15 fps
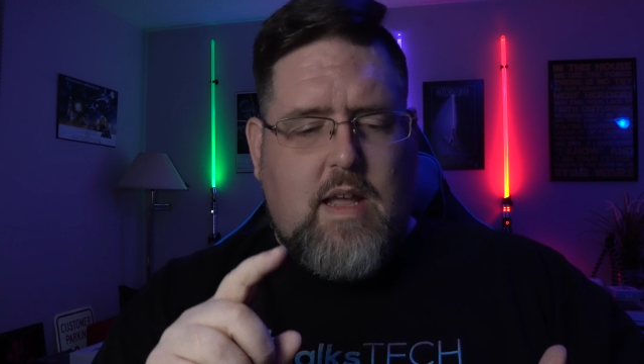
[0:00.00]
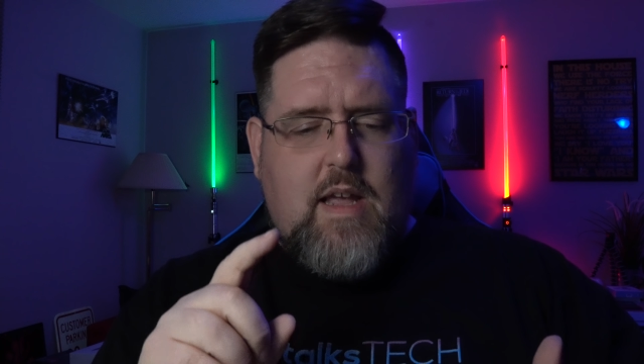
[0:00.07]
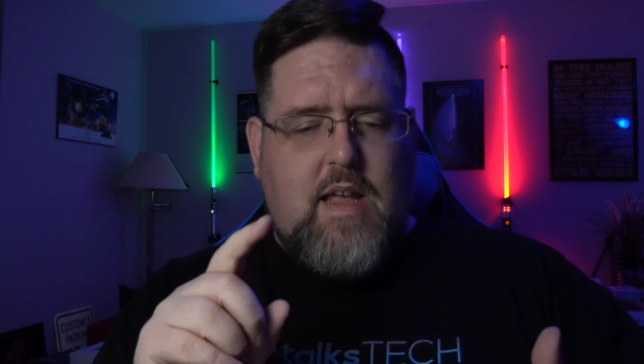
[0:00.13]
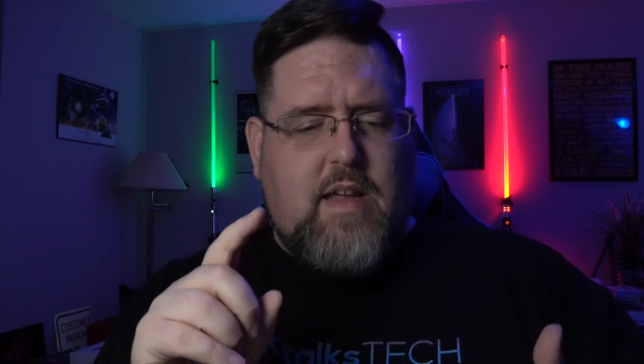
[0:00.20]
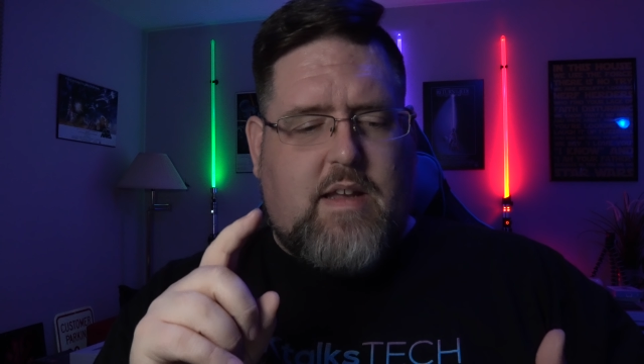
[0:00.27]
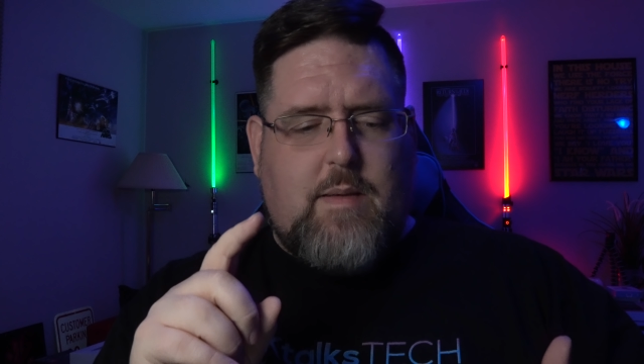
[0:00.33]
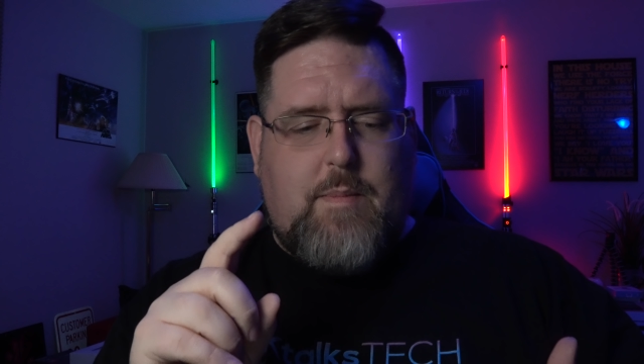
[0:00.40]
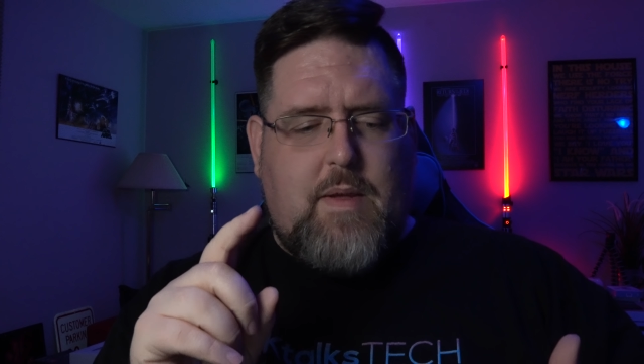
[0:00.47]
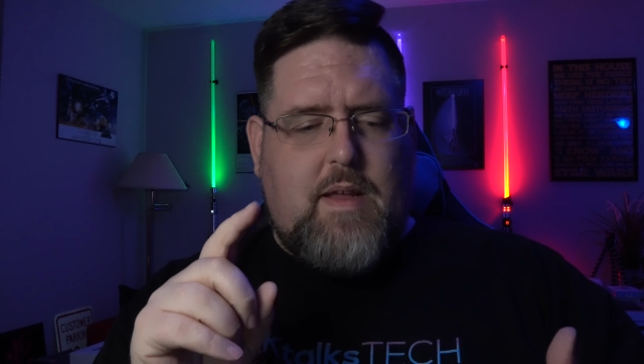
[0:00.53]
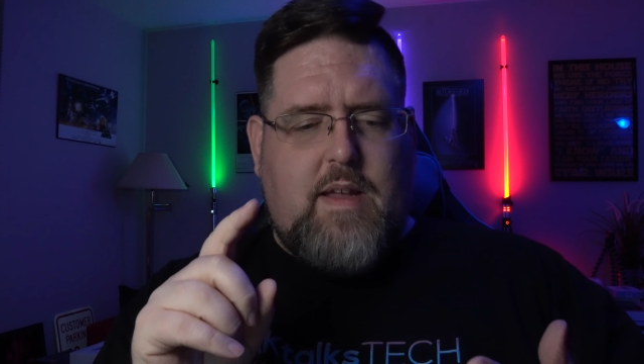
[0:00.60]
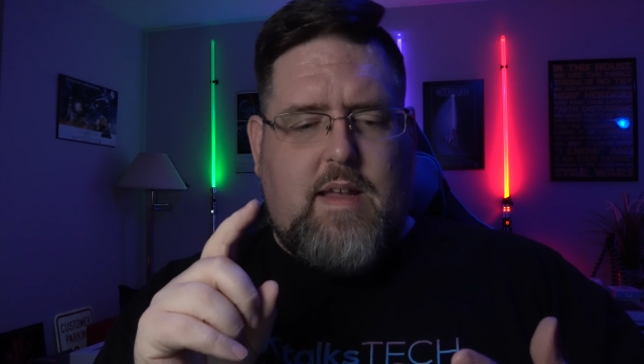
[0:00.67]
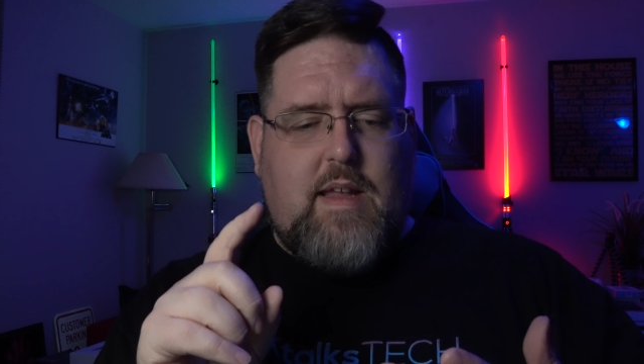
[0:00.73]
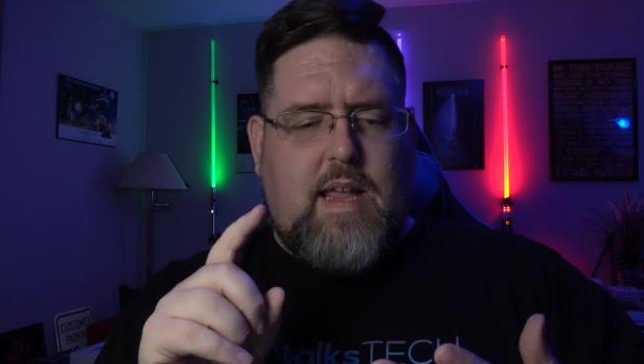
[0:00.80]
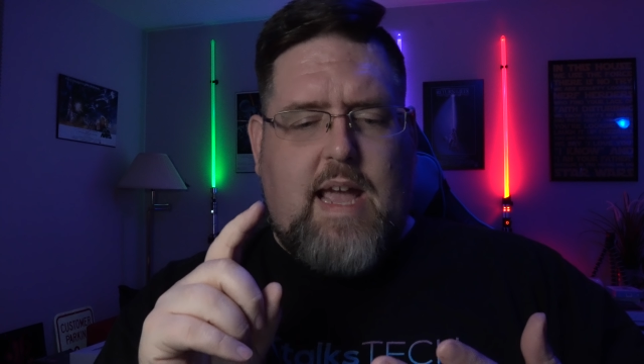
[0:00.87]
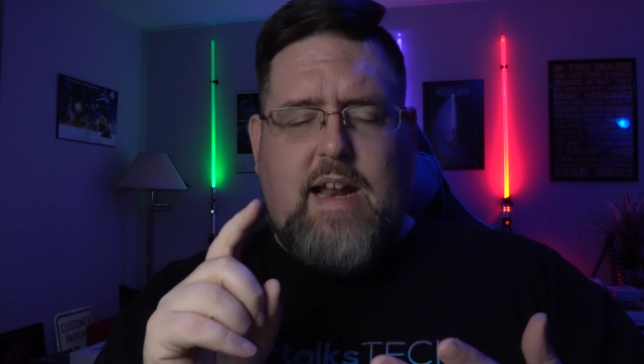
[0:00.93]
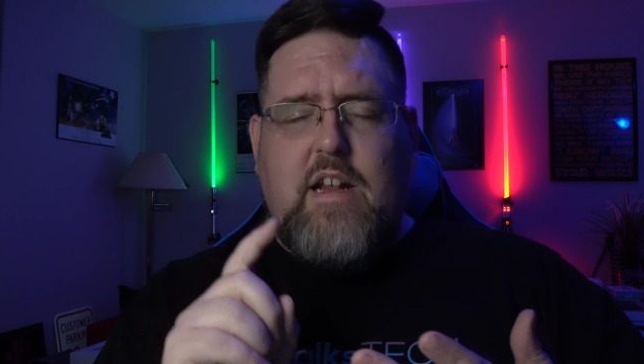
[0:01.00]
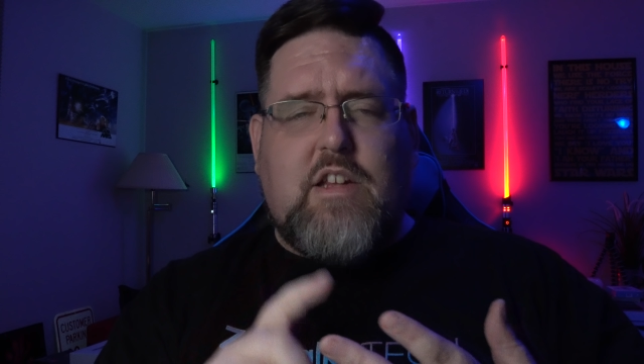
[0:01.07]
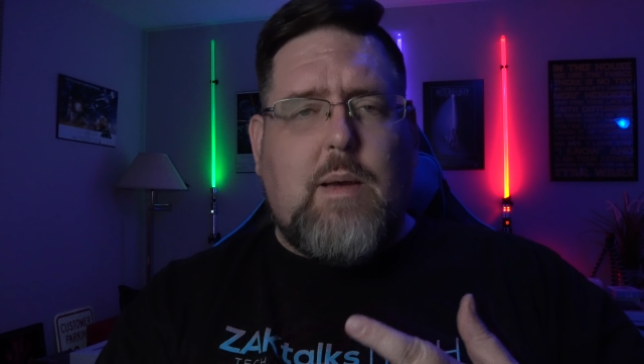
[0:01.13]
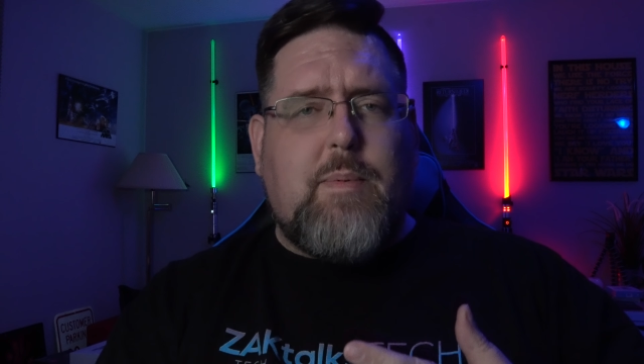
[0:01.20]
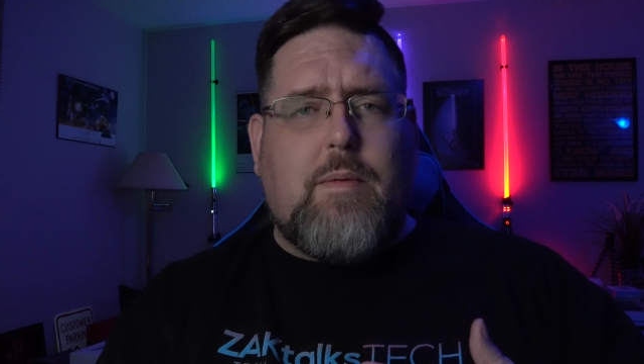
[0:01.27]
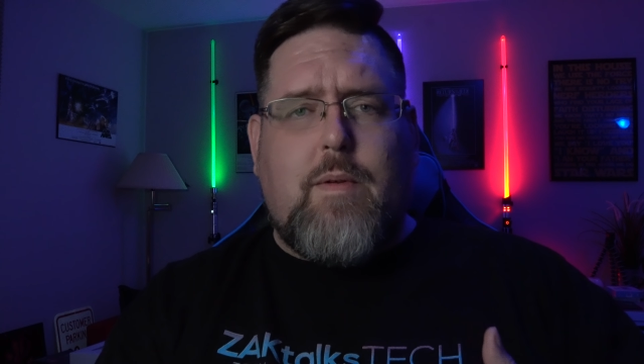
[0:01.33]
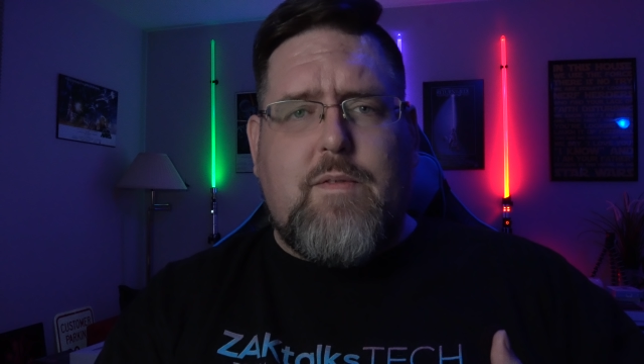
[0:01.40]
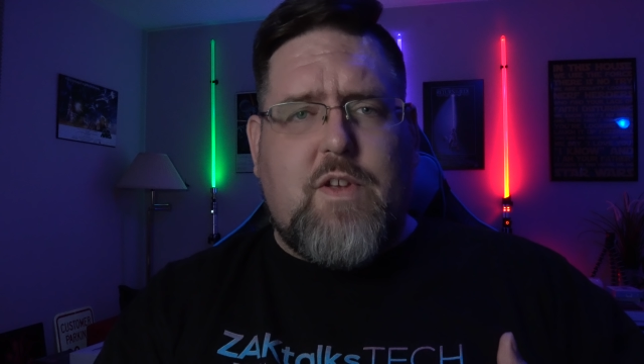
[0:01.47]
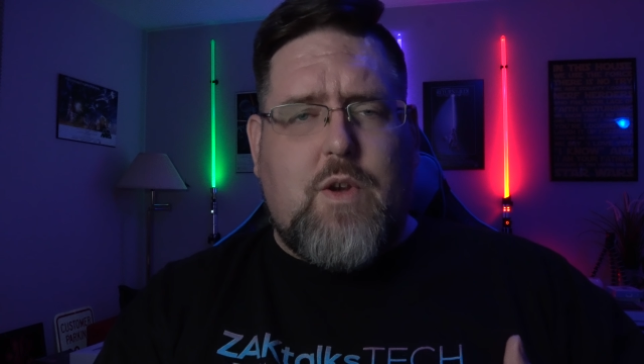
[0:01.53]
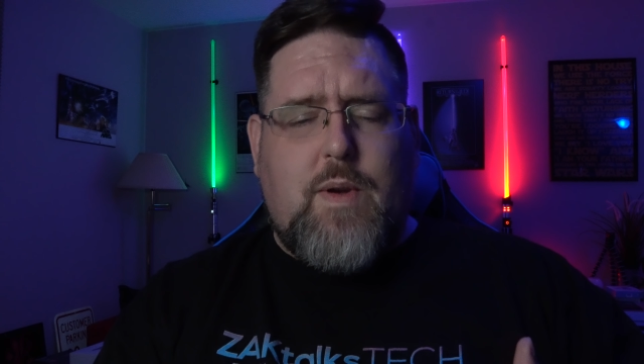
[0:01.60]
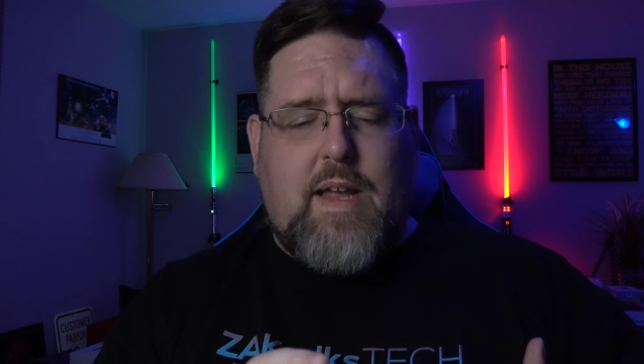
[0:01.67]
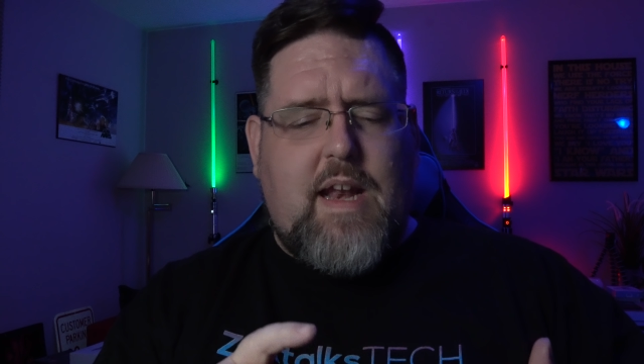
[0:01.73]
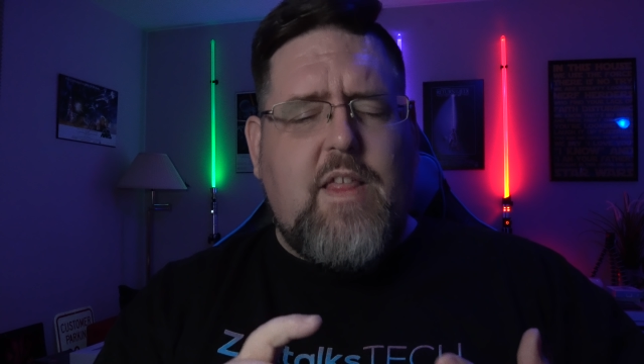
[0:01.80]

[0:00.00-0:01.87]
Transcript: it can be any type of reviewing,